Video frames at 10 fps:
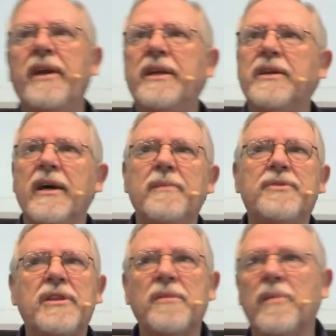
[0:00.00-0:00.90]
many
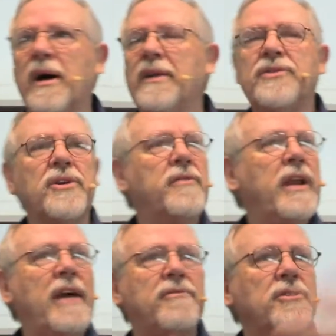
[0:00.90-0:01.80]
times that the bond
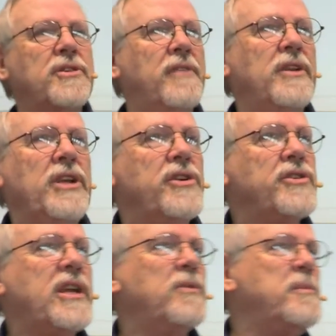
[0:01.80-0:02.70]
servant, after seven
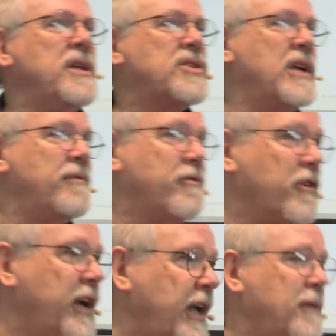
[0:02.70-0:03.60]
years, he would be set
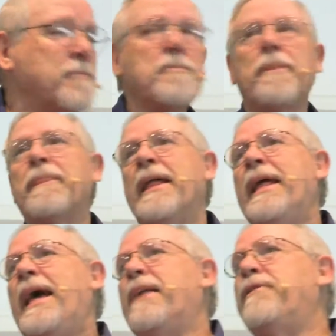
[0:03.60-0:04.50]
free.
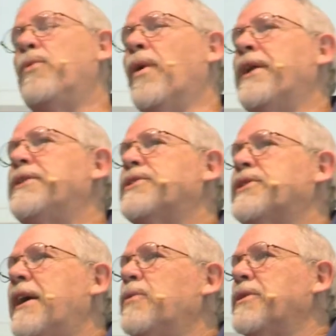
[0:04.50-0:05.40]
And if he wanted to
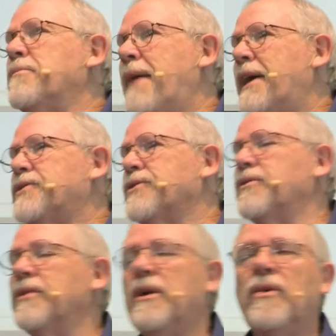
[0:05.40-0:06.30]
stay with the
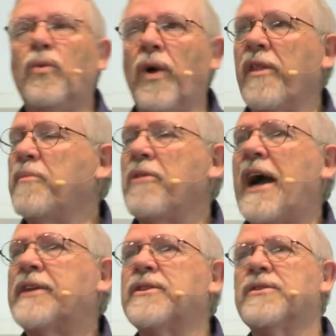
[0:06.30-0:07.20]
master, one of the
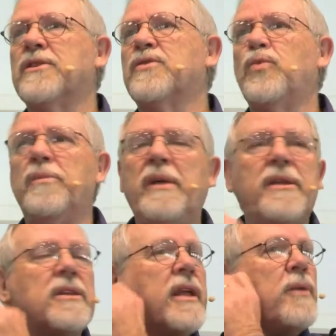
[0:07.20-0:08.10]
practices would
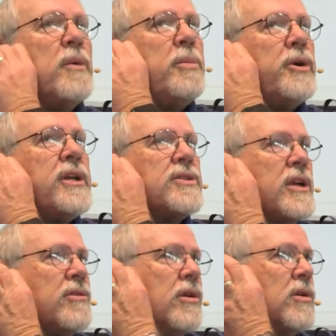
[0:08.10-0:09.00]
be that they would put his
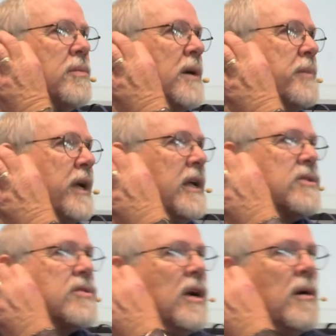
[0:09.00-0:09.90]
earlobe up
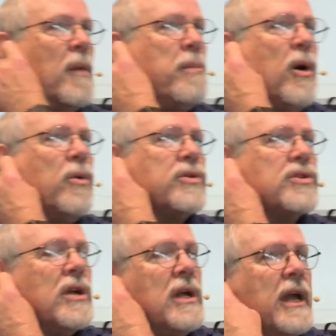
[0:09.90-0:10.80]
against a, a
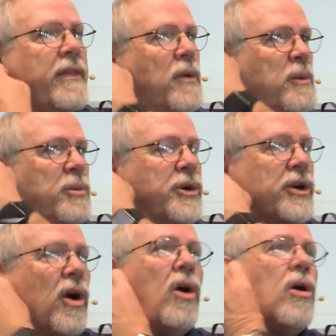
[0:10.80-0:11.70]
post, and they would put
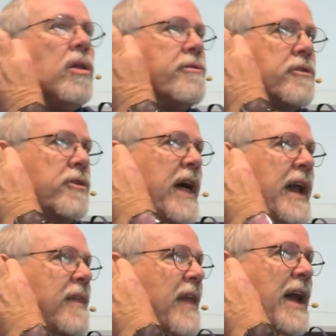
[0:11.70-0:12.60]
an awl through
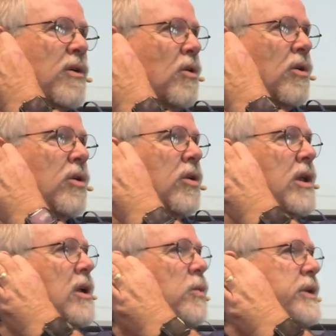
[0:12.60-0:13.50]
that, and that
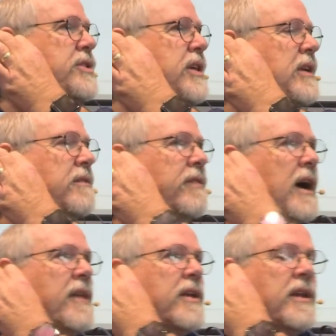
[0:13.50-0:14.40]
hole would
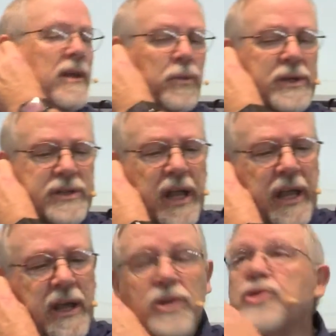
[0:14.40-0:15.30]
signify that he was
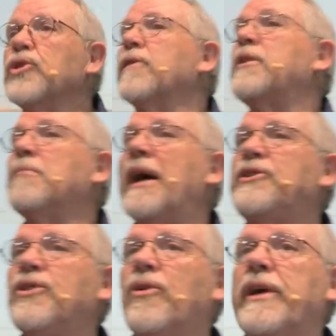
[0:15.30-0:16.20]
a servant by
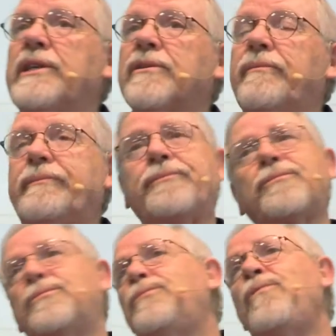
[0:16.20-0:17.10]
choice,
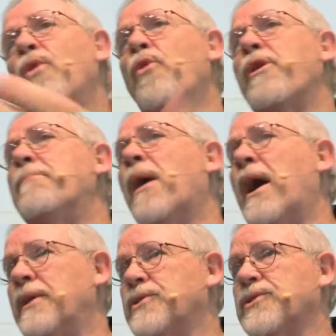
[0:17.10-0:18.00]
or a
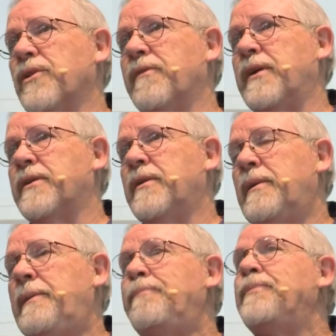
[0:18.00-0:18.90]
bond servant.
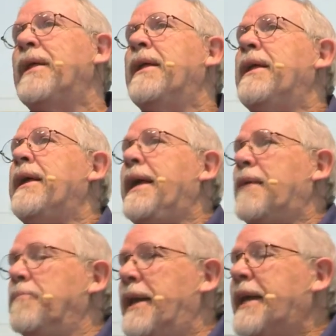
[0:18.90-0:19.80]

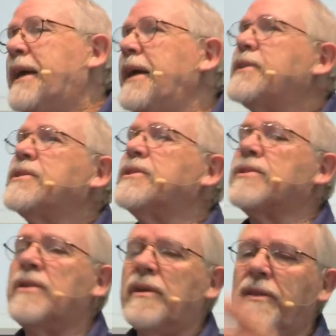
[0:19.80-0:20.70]
In many
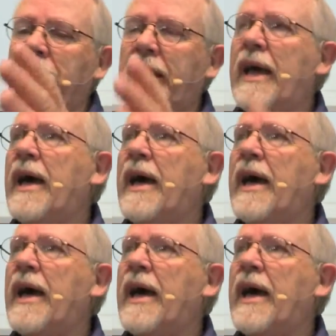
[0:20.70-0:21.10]
cases, they